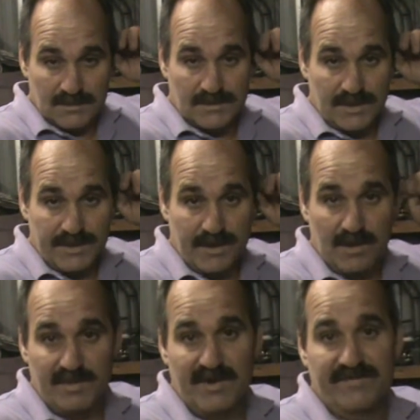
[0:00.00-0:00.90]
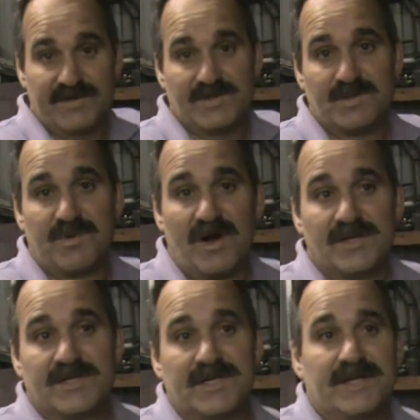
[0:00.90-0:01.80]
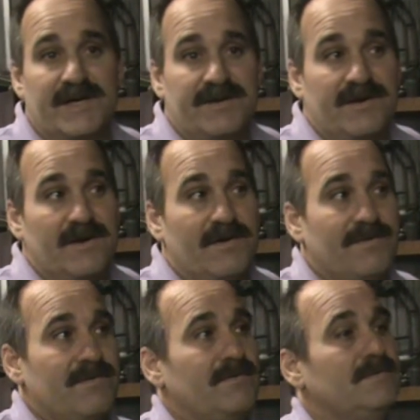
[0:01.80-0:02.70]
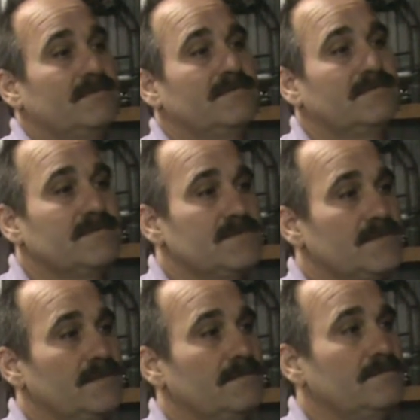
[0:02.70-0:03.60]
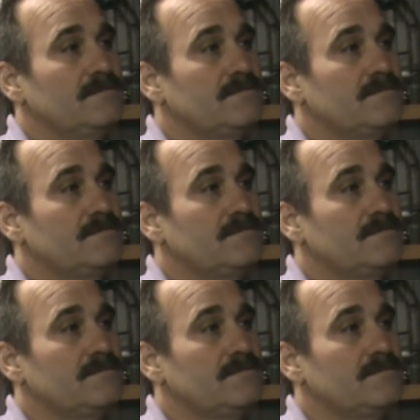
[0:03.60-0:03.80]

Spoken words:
So, you know, it benefits your project and your health. So